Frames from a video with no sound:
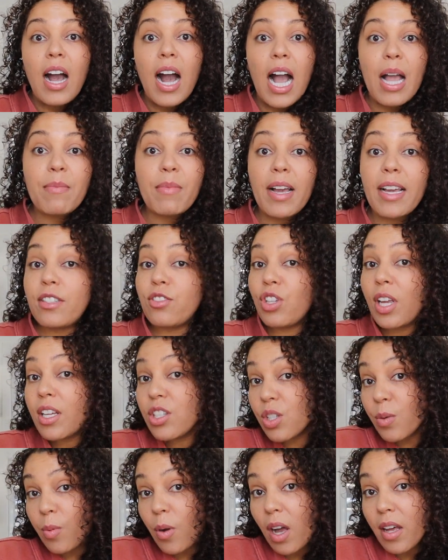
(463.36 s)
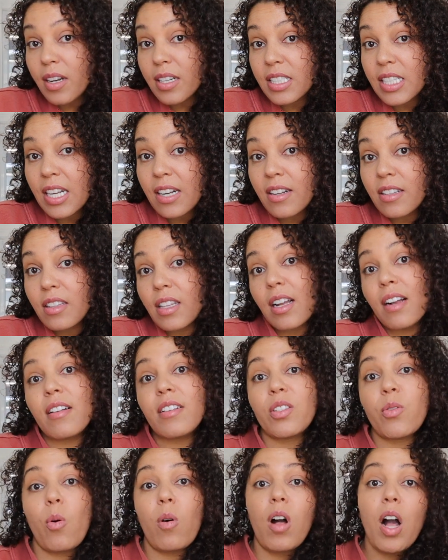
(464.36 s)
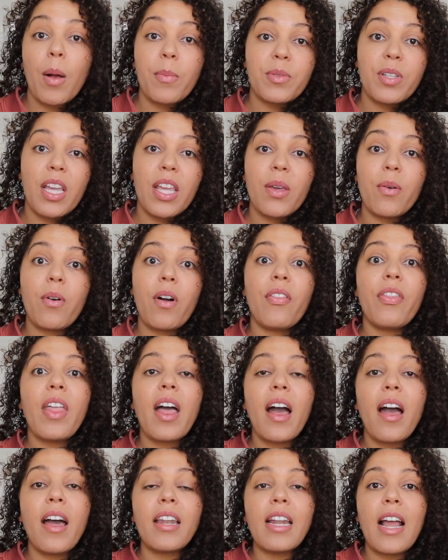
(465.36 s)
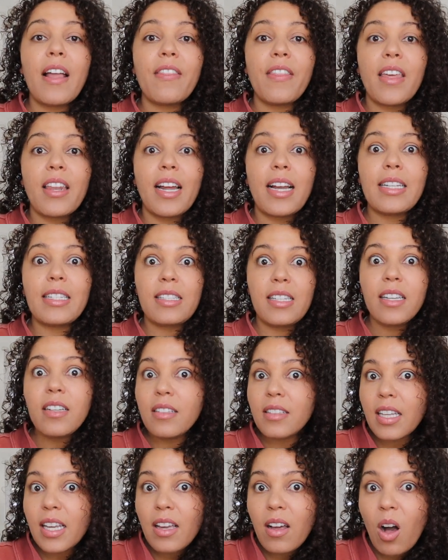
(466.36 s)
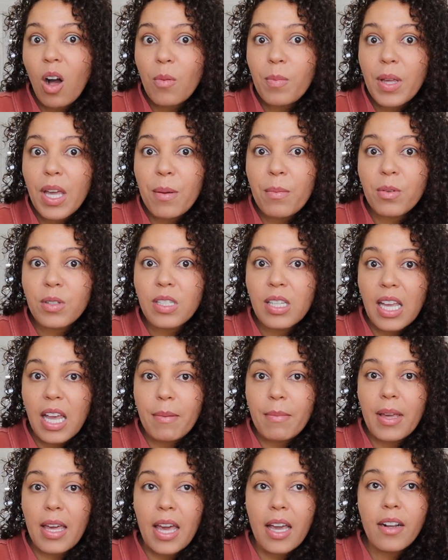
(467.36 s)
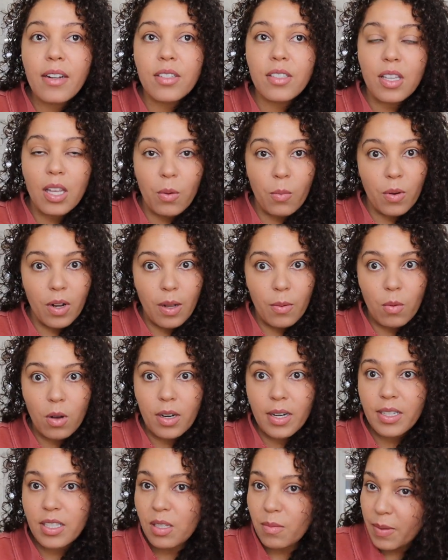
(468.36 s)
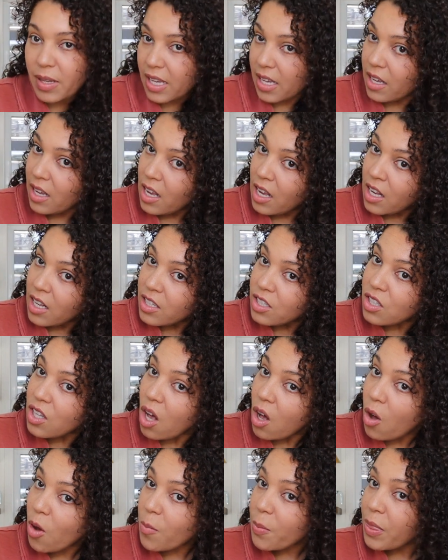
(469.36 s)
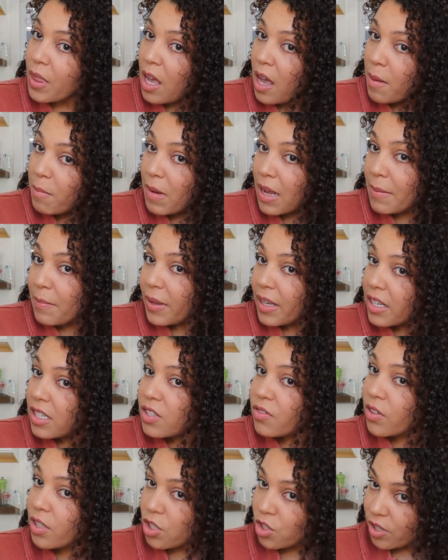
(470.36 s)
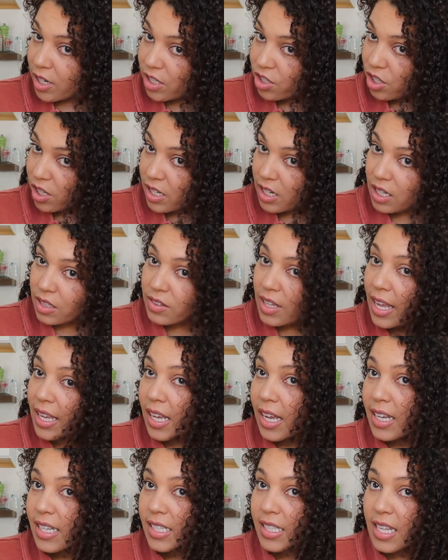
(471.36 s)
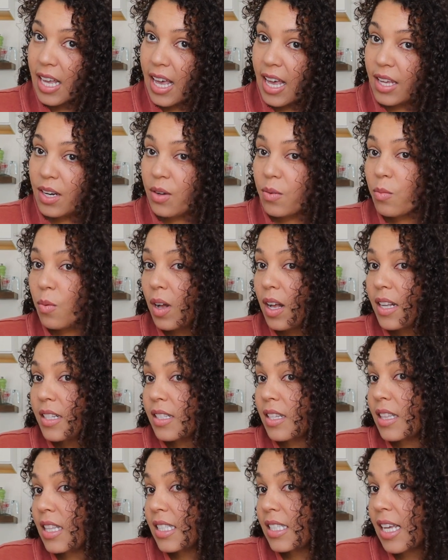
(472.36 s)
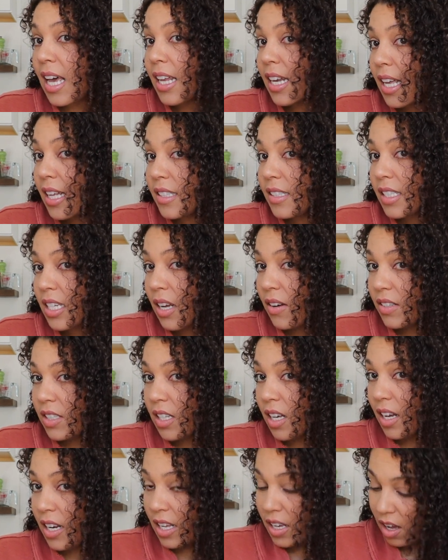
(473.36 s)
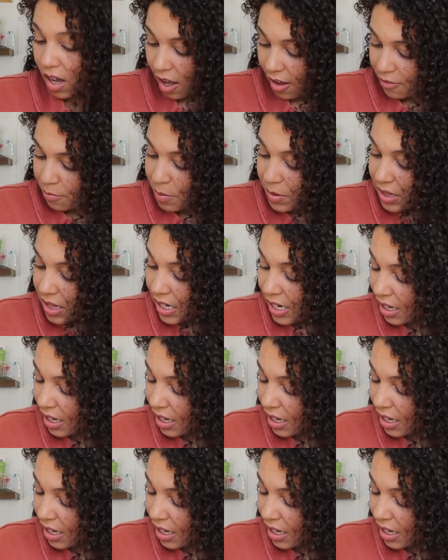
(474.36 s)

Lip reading: I might change a product here and there, so I'll update you on that, and then ideally I'll be able to get my hair to like where I want it to be. So my biggest frustration, like I said, was the dead ends that I was cutting off, but then